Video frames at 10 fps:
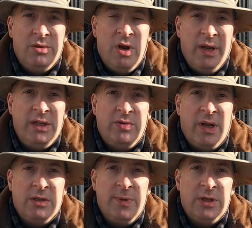light
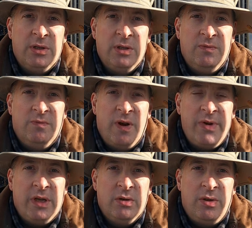transmission is
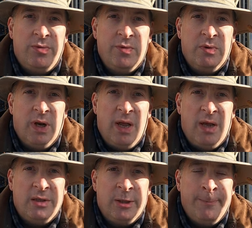very good through
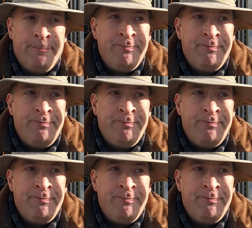glass,